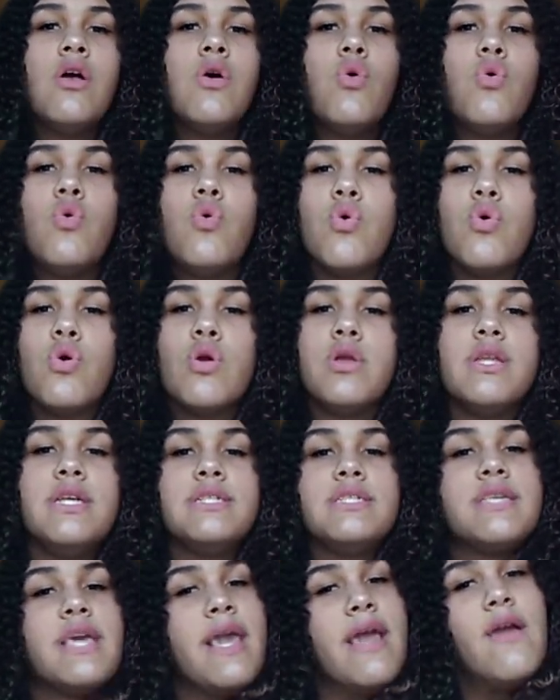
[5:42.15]
Or
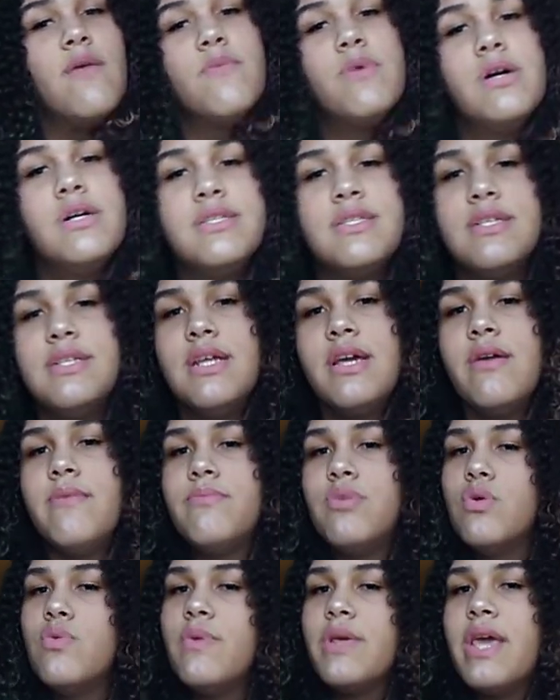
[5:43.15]
there's cameras and then
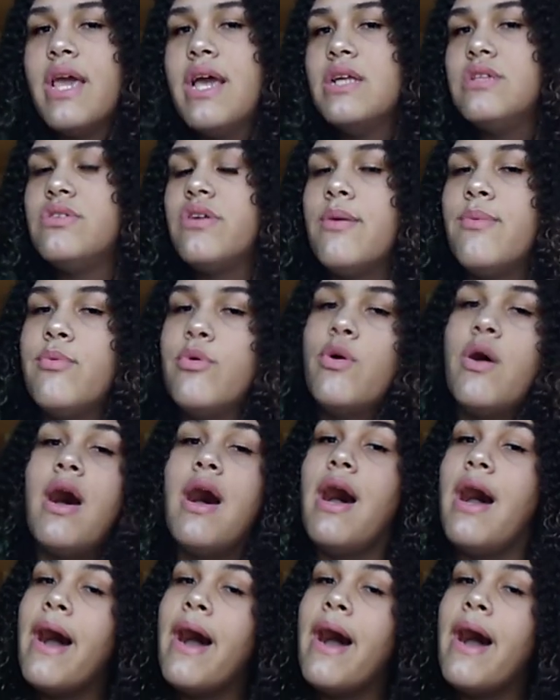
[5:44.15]
boom, we get in trouble.